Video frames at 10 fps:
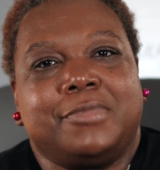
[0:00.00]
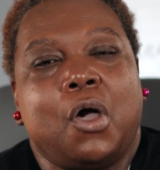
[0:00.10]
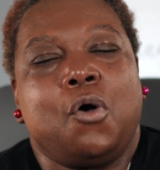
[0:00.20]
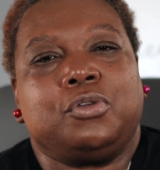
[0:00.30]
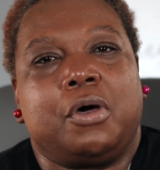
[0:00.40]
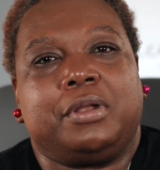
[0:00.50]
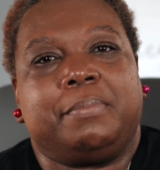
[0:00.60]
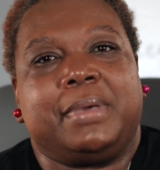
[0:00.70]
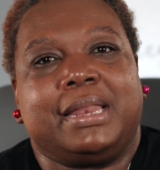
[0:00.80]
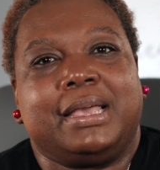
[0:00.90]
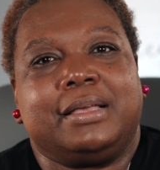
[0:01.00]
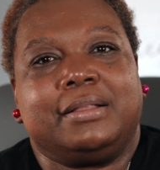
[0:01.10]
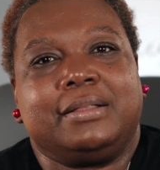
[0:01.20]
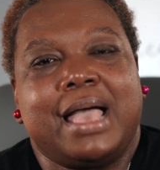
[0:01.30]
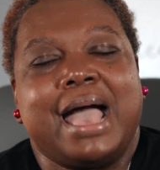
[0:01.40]
Hold on a minute.
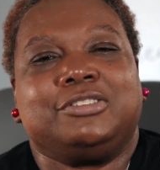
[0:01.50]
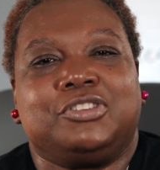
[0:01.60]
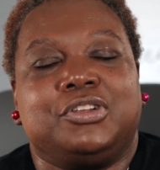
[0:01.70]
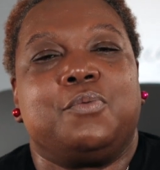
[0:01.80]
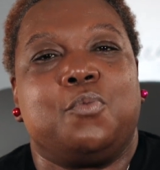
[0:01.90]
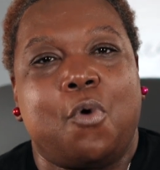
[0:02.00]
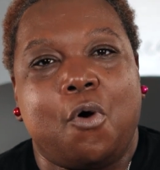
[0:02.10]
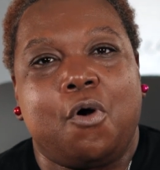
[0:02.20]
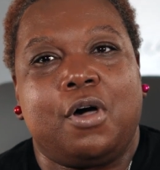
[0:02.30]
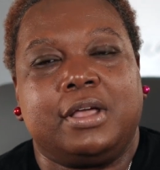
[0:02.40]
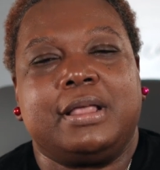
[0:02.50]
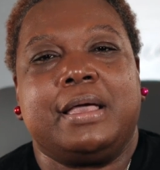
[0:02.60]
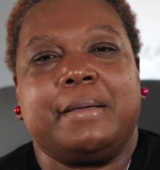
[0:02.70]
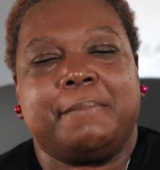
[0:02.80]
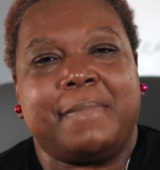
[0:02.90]
I should have worn
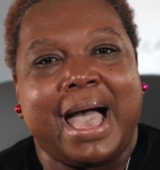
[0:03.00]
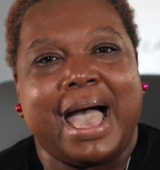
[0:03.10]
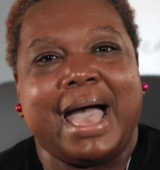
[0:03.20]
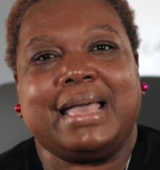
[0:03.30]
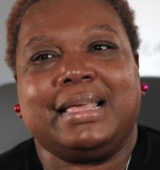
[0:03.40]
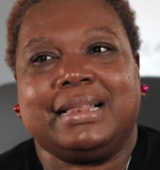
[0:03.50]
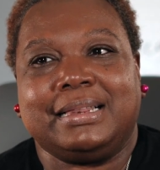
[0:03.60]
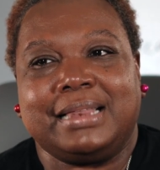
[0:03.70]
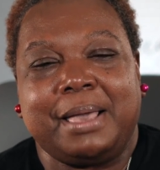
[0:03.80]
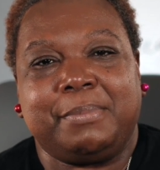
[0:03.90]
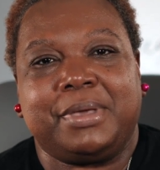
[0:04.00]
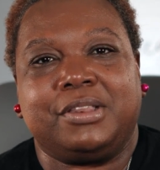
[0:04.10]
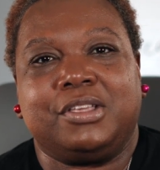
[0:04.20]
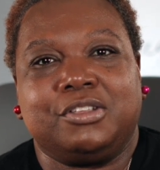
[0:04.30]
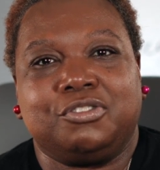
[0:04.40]
my
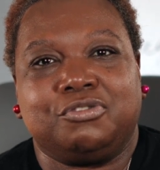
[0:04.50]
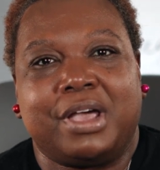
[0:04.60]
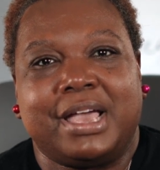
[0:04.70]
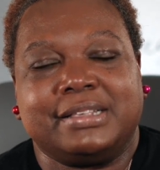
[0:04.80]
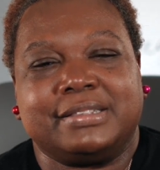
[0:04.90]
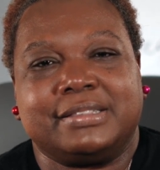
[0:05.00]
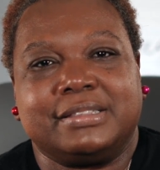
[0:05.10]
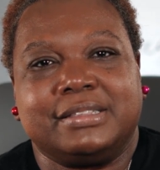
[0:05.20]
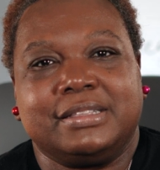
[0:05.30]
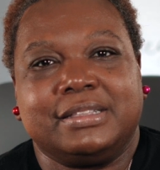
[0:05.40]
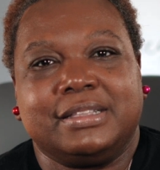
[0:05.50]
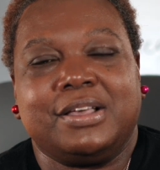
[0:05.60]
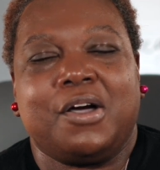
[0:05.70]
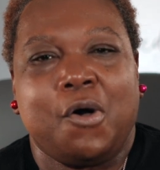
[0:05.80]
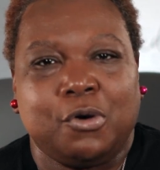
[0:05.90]
lemon dress.
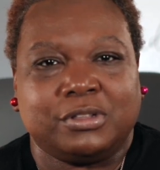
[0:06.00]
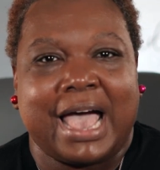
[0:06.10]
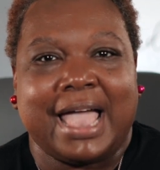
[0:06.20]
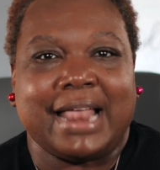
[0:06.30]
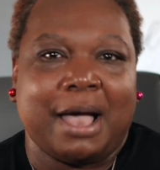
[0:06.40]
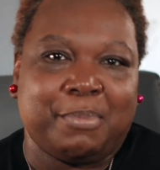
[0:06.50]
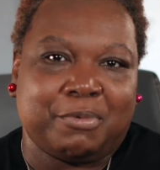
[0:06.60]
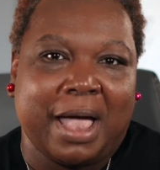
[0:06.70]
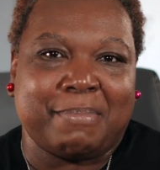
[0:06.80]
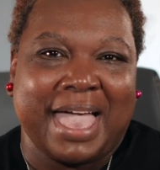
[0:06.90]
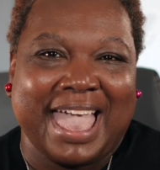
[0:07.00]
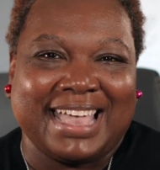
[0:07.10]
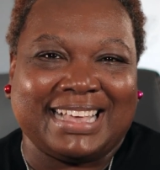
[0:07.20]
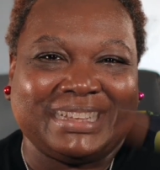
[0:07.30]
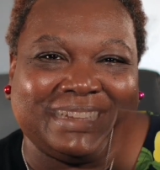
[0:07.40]
Hold tight. I'll be right back.
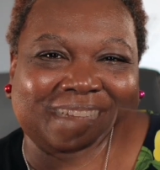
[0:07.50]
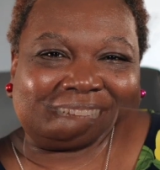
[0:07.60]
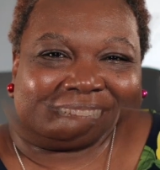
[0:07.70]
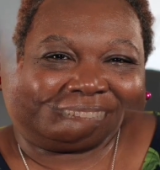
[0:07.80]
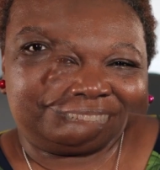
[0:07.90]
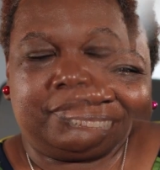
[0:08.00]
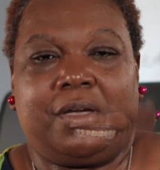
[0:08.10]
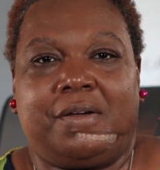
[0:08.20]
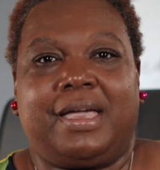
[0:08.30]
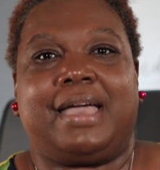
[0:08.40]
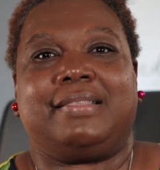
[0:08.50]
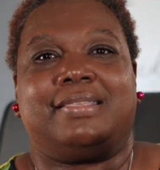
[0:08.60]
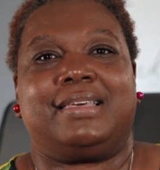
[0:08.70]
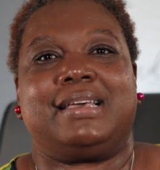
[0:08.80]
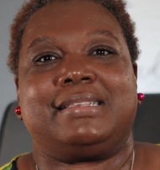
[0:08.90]
Okay,
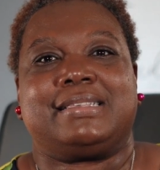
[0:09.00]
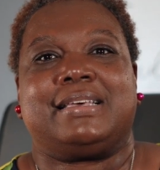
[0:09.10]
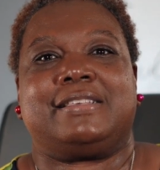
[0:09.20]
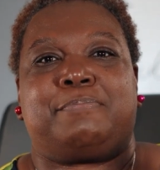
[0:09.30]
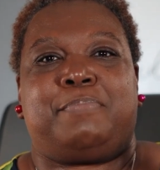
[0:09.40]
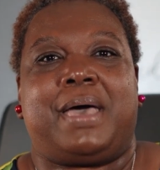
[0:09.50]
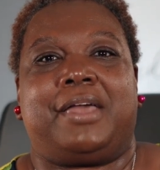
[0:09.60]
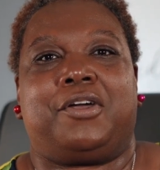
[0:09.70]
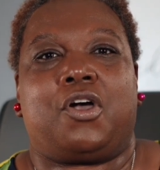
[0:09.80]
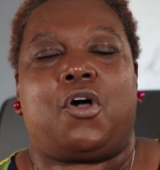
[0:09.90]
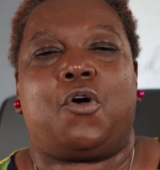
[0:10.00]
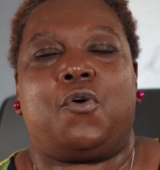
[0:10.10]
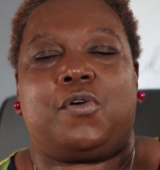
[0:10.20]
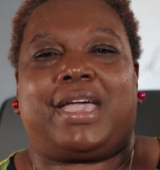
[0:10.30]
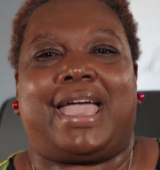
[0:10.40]
this is better.
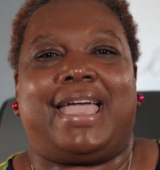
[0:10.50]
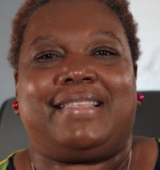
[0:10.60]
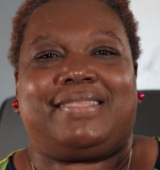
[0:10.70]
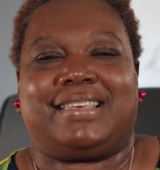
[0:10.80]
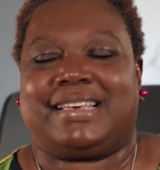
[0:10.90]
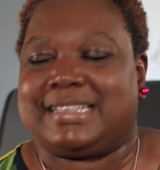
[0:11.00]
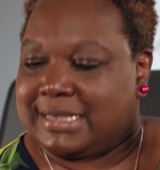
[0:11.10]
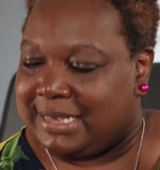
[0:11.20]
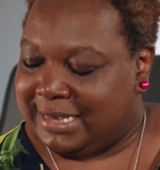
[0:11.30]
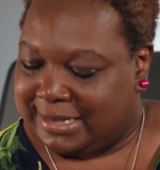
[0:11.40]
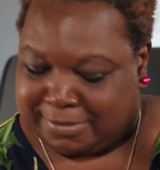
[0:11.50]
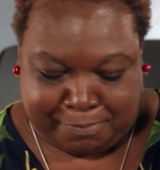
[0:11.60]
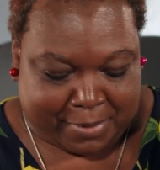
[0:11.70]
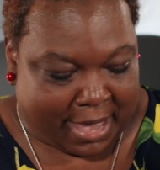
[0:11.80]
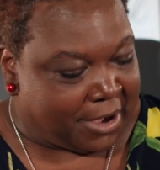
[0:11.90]
Okay, this is
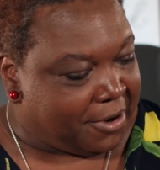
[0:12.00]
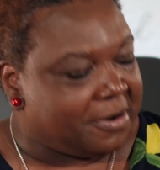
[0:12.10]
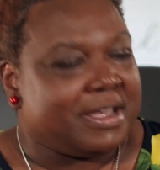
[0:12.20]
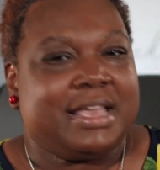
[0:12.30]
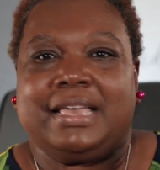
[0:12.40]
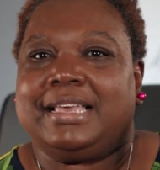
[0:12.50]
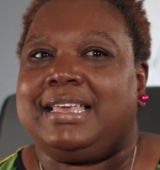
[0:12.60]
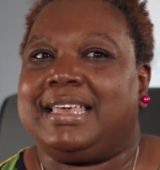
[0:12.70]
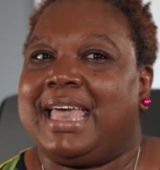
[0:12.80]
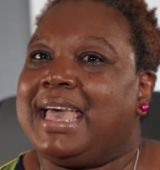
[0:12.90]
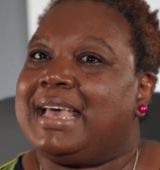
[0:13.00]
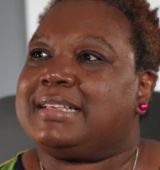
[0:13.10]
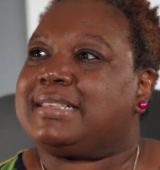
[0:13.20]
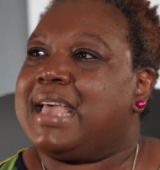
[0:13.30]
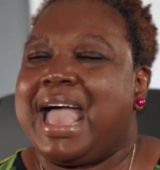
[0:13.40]
better.
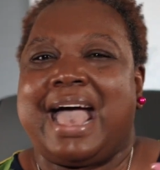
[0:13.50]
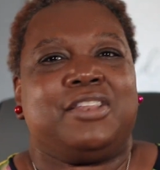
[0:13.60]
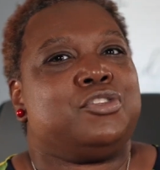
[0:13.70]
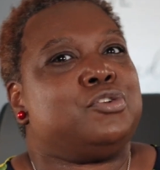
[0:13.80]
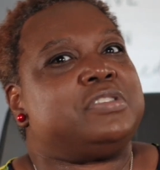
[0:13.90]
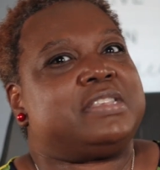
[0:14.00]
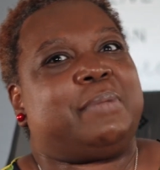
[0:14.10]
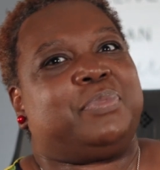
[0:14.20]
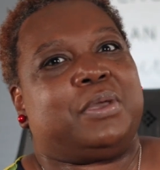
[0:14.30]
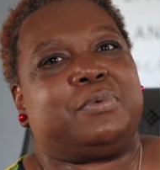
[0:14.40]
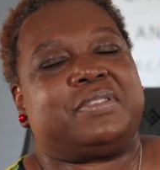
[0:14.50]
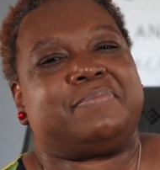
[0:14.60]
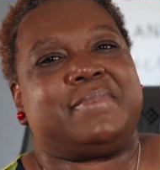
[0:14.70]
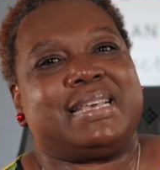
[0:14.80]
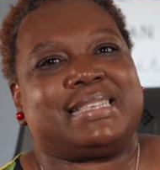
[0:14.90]
Yes, I knew something was
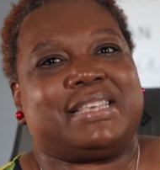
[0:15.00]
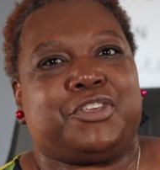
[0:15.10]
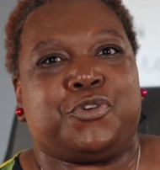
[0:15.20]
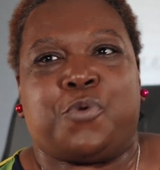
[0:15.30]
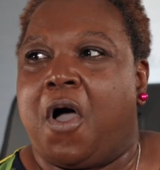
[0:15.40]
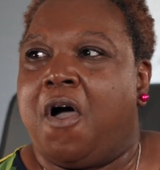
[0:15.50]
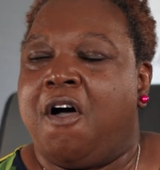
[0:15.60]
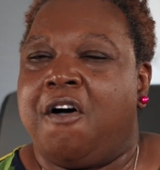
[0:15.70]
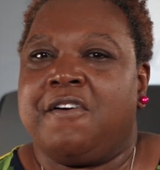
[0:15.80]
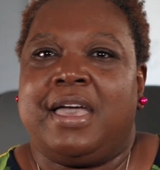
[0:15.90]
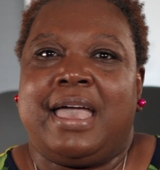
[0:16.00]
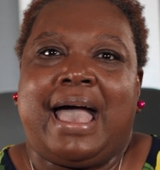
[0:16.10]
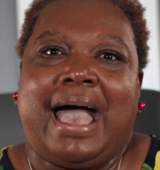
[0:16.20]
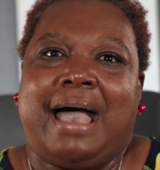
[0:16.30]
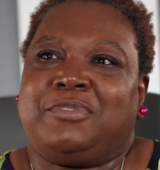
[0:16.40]
missing, you all.
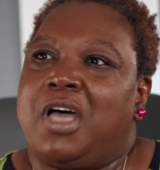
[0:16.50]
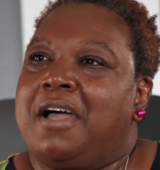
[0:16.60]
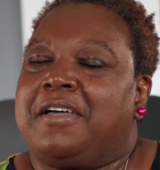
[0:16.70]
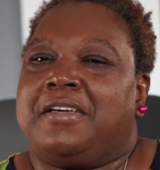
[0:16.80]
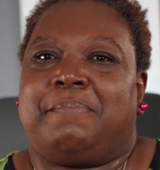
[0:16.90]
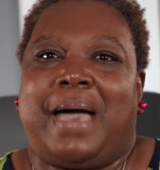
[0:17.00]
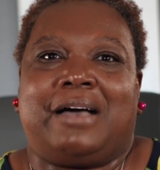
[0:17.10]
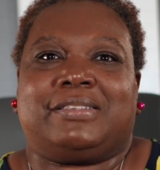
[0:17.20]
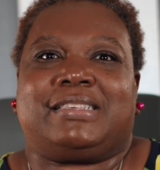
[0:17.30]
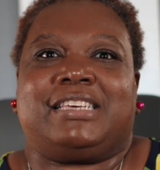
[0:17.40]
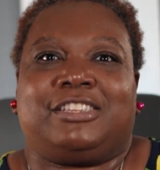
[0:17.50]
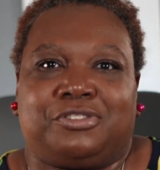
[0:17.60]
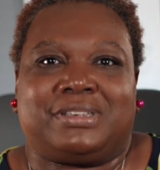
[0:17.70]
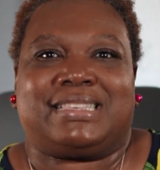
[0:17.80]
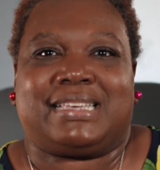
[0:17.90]
I'm talking about
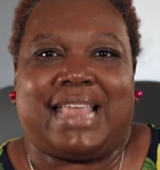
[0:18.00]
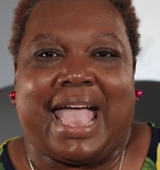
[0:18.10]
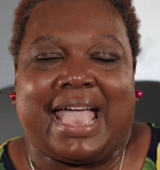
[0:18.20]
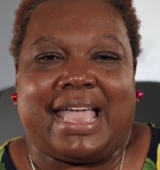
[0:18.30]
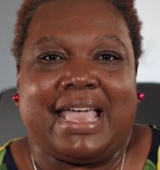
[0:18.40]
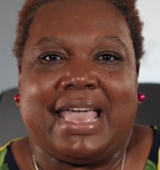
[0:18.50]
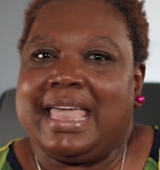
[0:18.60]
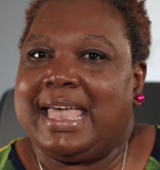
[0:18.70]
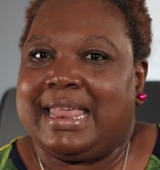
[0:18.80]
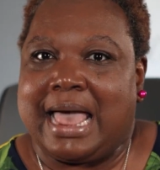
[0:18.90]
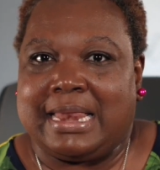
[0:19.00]
citrus today. And